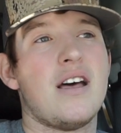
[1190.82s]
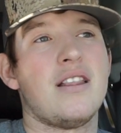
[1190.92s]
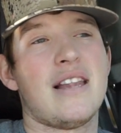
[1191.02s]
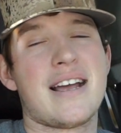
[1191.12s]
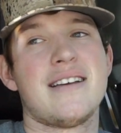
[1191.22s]

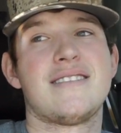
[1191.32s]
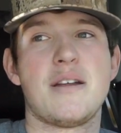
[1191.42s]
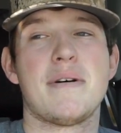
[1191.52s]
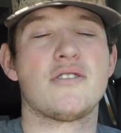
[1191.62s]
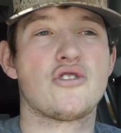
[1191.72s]
like I
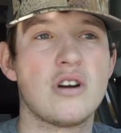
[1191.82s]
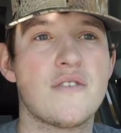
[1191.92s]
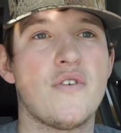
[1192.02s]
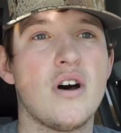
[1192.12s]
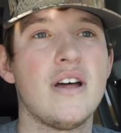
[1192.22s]
said about the
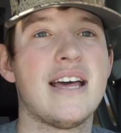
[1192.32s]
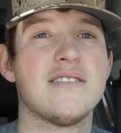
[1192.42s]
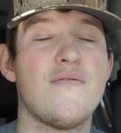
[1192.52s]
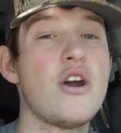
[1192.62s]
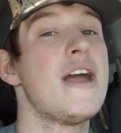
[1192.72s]
truck vault, it
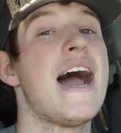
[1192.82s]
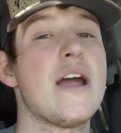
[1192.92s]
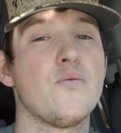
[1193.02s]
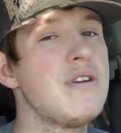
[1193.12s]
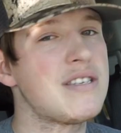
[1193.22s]
has a very
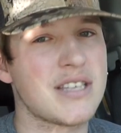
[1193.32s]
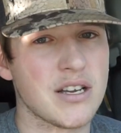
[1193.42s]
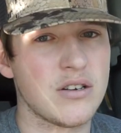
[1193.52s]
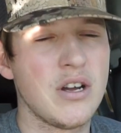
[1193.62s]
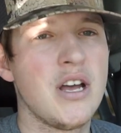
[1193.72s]
high
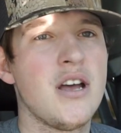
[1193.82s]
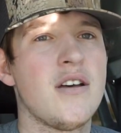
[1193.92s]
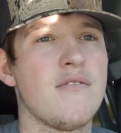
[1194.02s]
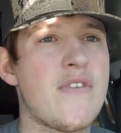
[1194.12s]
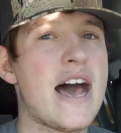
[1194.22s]
resale
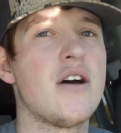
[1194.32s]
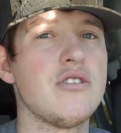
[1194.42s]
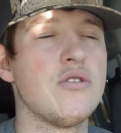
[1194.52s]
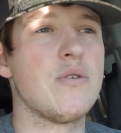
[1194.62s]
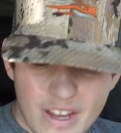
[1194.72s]

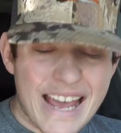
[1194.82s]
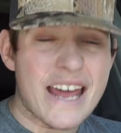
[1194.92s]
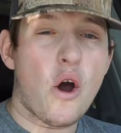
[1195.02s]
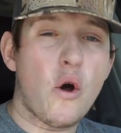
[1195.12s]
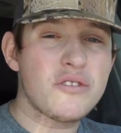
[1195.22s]
value.
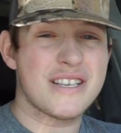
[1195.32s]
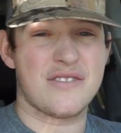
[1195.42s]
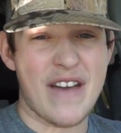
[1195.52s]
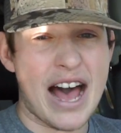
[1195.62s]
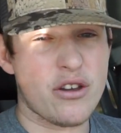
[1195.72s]
It holds
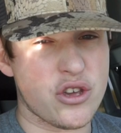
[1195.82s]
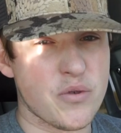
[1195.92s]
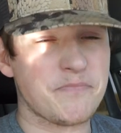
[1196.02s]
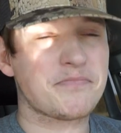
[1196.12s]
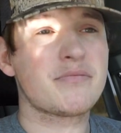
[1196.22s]
its
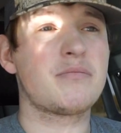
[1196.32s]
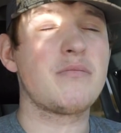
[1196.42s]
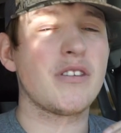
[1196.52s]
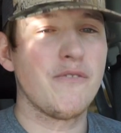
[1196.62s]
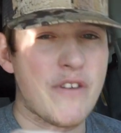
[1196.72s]
value
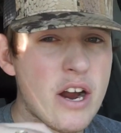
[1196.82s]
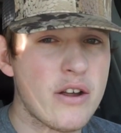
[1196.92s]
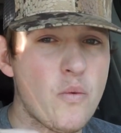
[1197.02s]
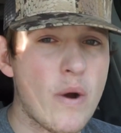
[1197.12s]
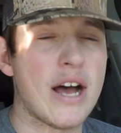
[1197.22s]

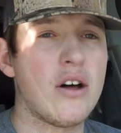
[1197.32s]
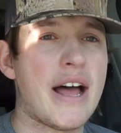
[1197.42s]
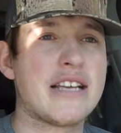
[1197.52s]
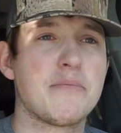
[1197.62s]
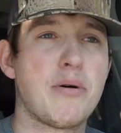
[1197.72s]
very well,
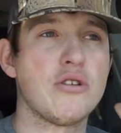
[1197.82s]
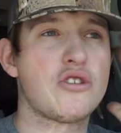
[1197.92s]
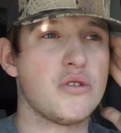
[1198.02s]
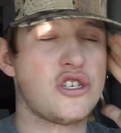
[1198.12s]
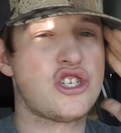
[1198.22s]
as opposed
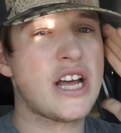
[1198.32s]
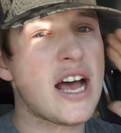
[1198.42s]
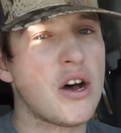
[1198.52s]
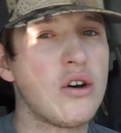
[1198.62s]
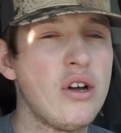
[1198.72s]
to a
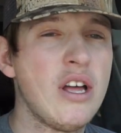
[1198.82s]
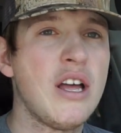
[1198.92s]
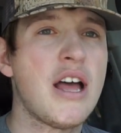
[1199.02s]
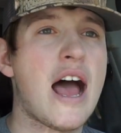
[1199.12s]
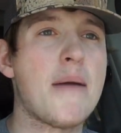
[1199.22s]
shell.
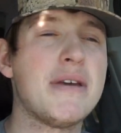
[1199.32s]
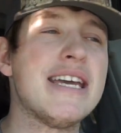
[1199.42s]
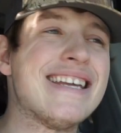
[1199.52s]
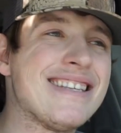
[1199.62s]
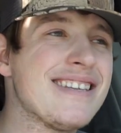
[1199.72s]
I
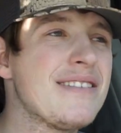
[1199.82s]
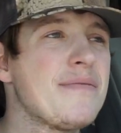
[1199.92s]
mean,